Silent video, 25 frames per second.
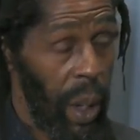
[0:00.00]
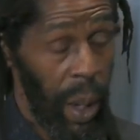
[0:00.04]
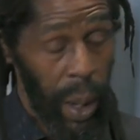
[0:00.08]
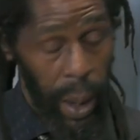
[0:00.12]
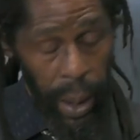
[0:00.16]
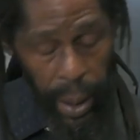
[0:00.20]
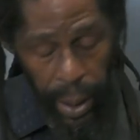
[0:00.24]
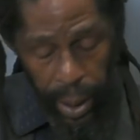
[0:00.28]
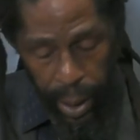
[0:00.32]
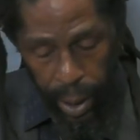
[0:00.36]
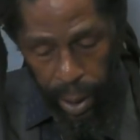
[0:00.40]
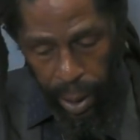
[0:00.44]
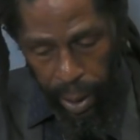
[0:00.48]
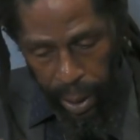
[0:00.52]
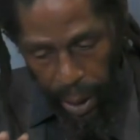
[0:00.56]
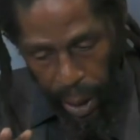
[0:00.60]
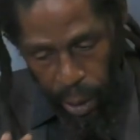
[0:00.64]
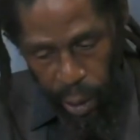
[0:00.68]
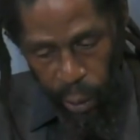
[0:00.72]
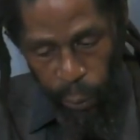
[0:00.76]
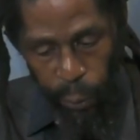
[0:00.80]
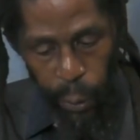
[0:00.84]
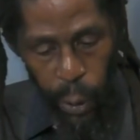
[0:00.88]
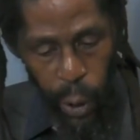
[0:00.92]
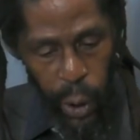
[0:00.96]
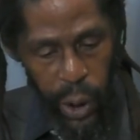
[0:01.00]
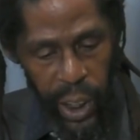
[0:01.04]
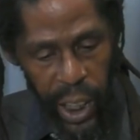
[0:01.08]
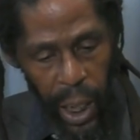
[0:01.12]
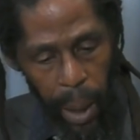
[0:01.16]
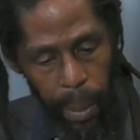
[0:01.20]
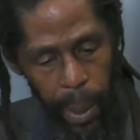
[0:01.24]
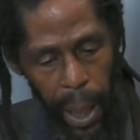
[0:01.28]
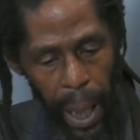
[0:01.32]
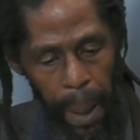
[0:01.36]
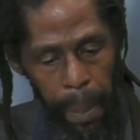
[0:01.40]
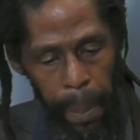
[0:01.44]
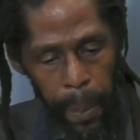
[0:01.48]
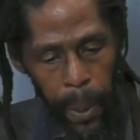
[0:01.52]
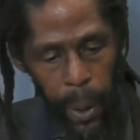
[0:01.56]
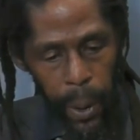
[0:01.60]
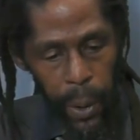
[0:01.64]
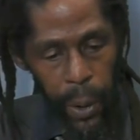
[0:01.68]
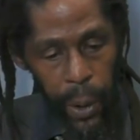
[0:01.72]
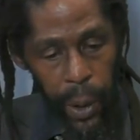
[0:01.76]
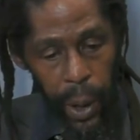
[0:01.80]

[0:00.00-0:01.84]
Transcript: and that was the first time it happened.